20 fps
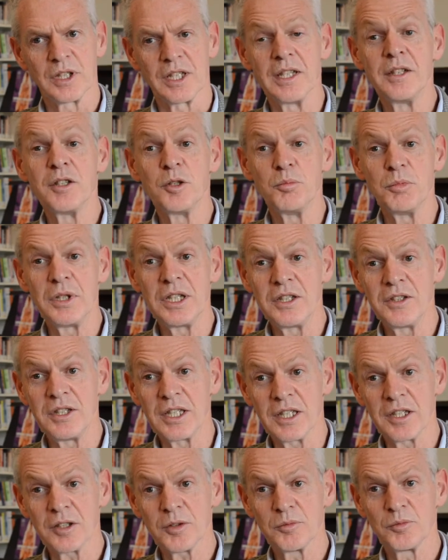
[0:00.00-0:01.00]
in the
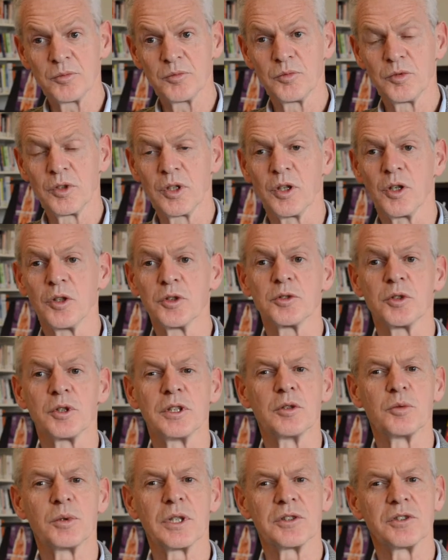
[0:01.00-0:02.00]
media, also
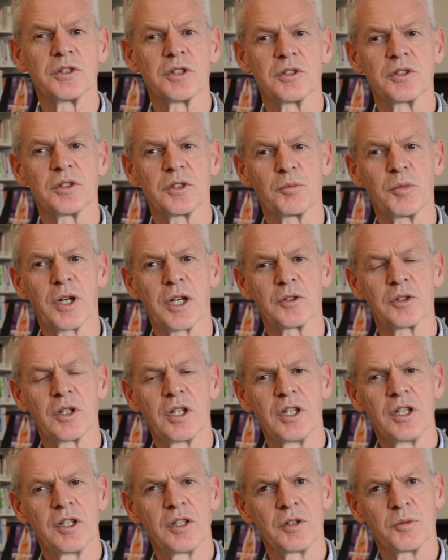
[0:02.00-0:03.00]
in questions about
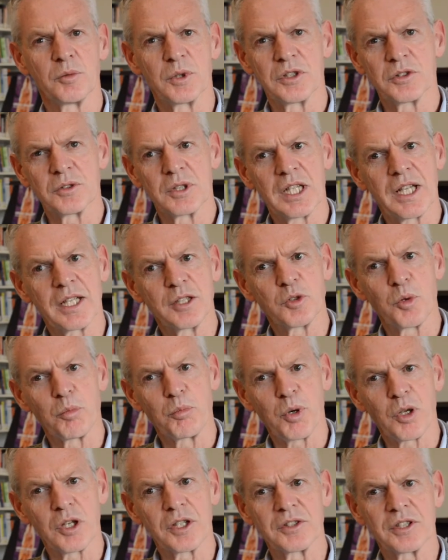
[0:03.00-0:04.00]
which relate to
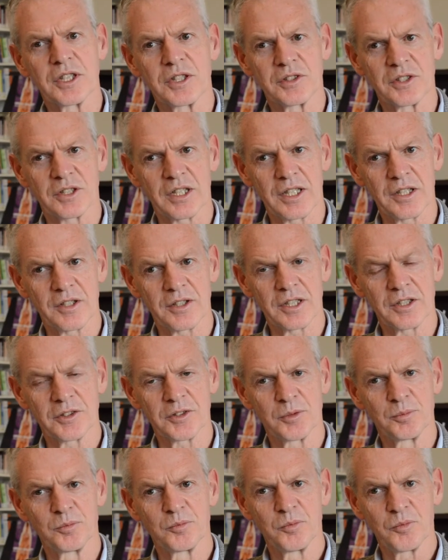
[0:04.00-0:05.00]
politics and ethics,